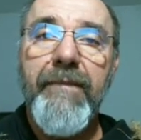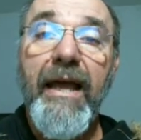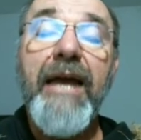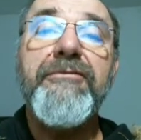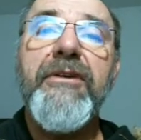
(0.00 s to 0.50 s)

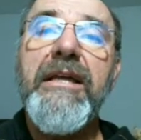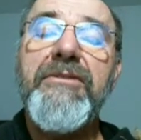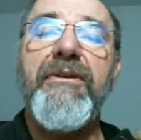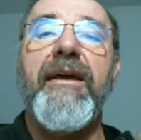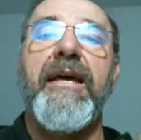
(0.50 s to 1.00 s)

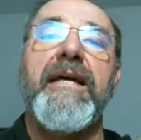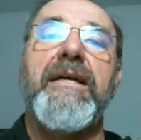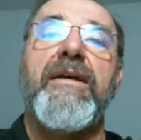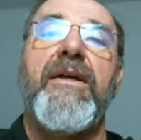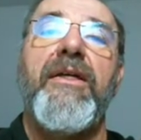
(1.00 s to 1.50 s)

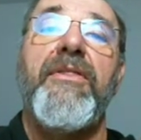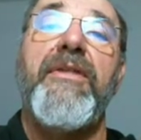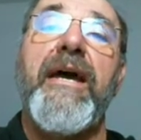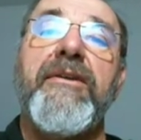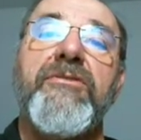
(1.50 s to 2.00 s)
Everything
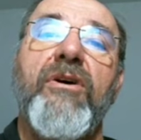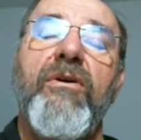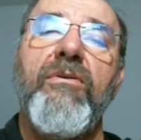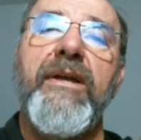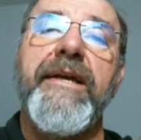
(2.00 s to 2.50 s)
that is
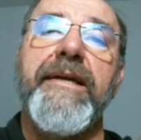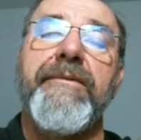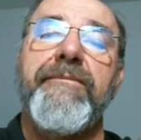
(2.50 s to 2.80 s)
holy.